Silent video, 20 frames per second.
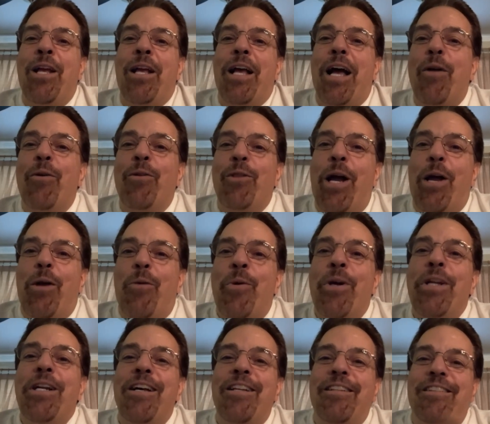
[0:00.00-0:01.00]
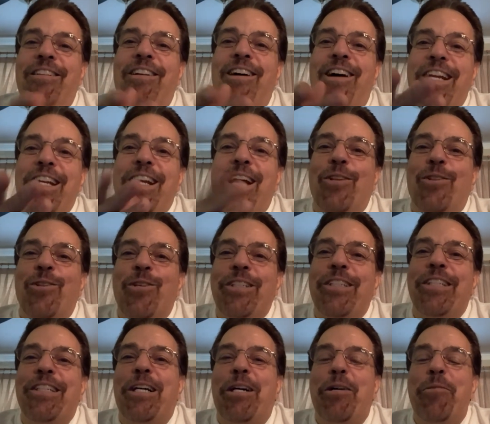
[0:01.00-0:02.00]
I, I went online, I
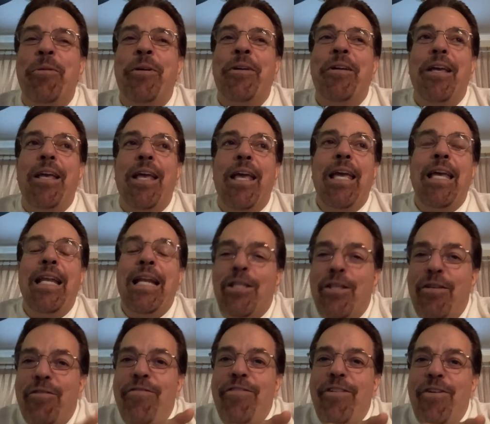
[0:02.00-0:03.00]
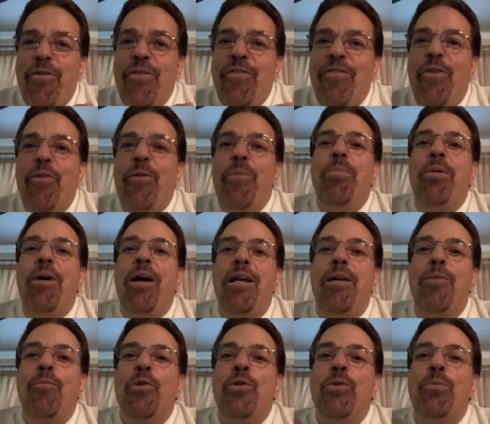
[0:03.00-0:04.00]
looked it up, and at the very, very
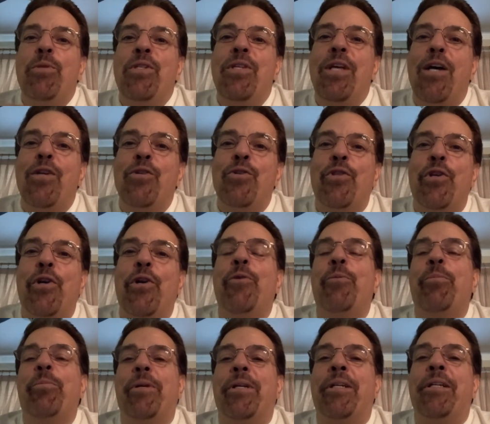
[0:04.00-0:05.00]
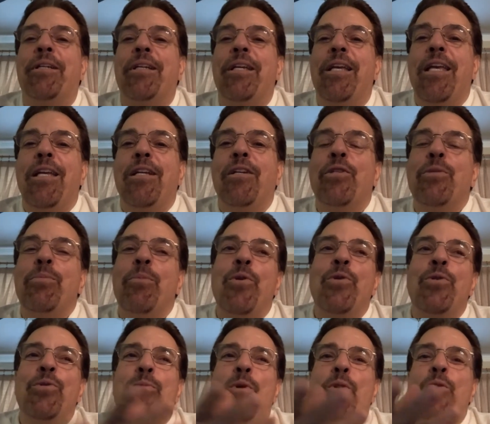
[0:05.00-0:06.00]
bottom was massage therapy because
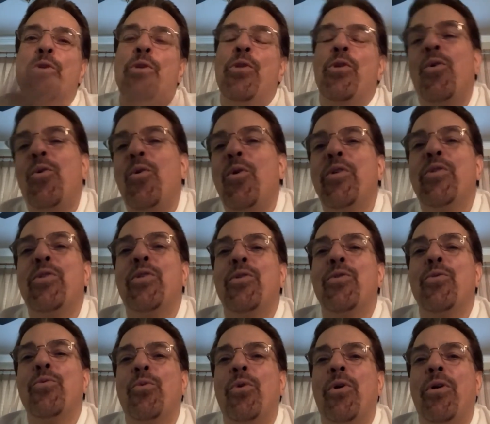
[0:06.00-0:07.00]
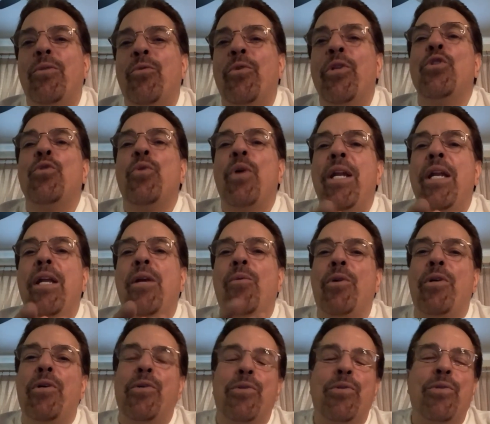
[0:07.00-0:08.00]
most most of the courses were retraining
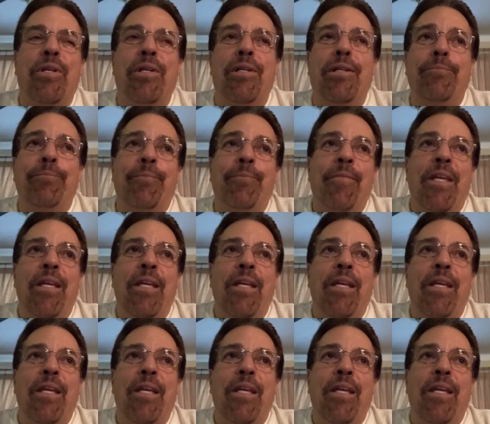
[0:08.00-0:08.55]
was um,